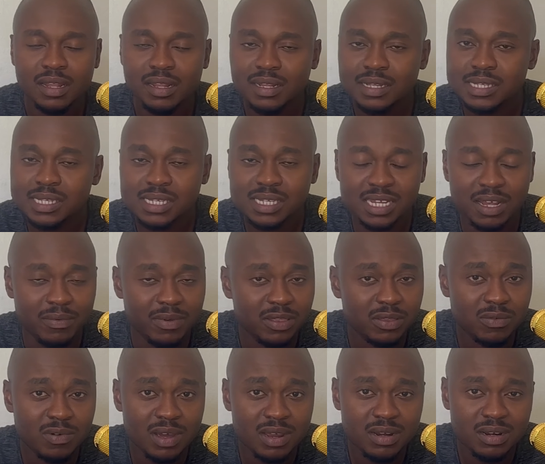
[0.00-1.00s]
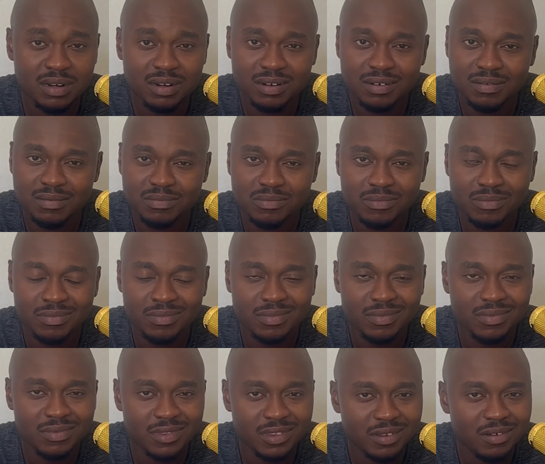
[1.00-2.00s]
7th one
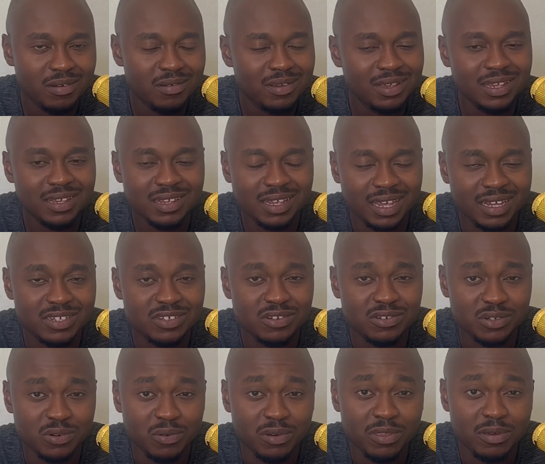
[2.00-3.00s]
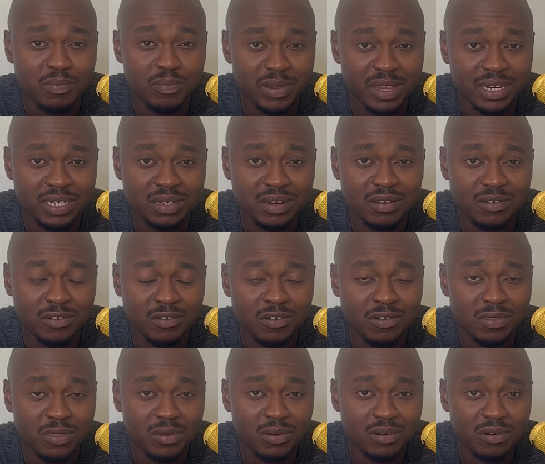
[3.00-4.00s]
has to do with
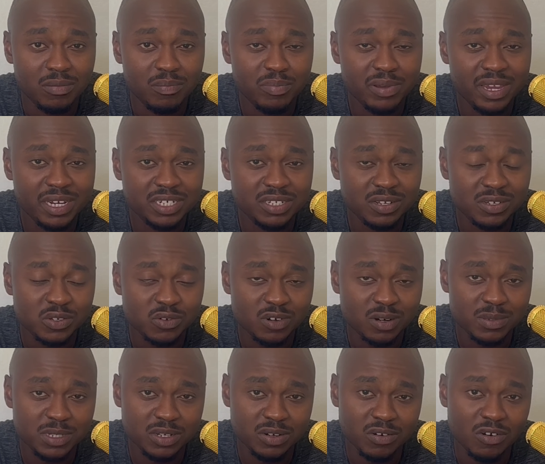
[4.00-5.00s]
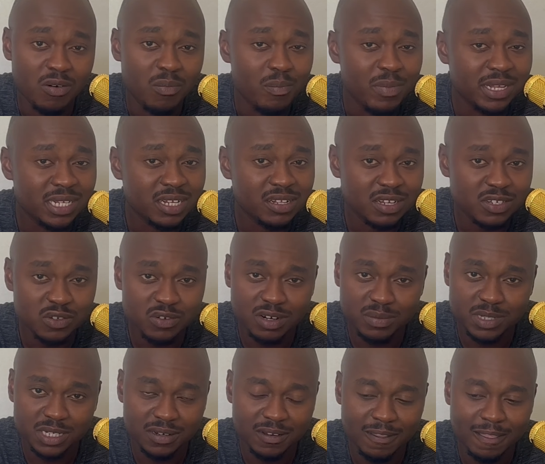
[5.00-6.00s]
your page description or meta
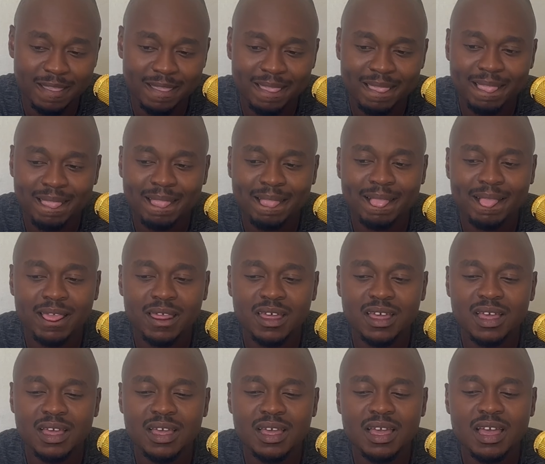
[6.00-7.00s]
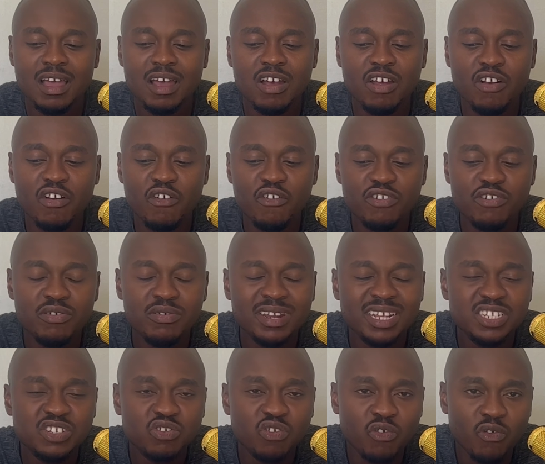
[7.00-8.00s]
description. You need
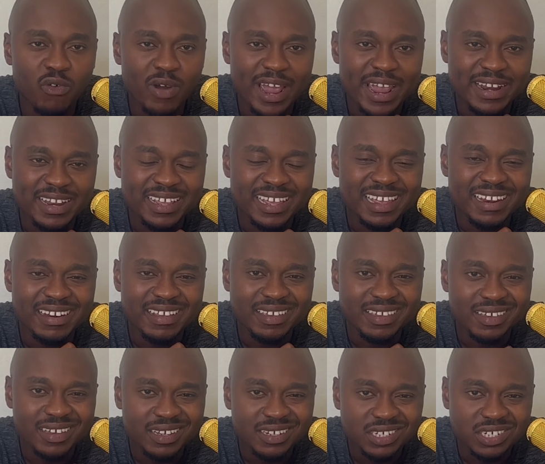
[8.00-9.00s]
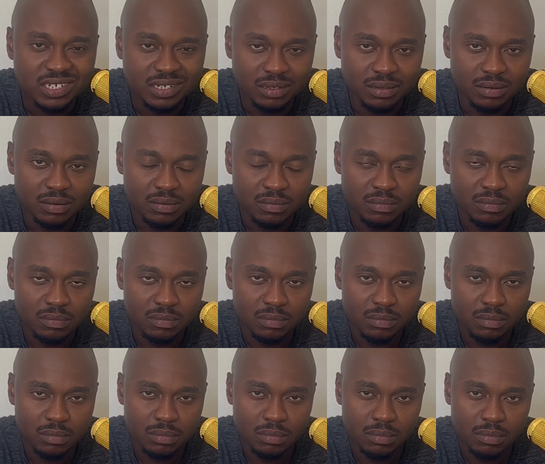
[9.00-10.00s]
to write engaging
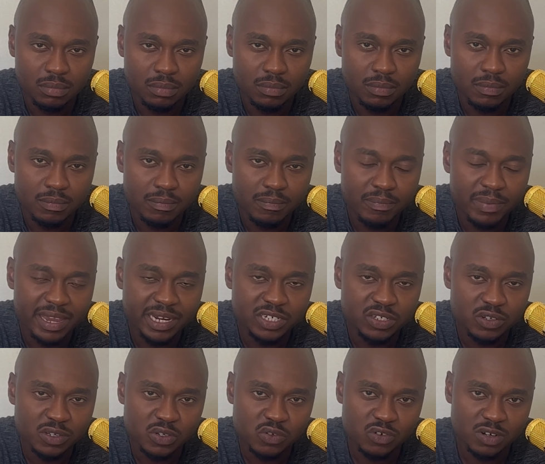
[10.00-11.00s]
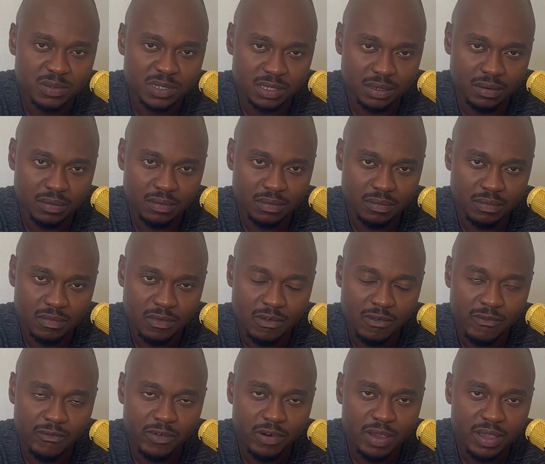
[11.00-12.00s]
page description. For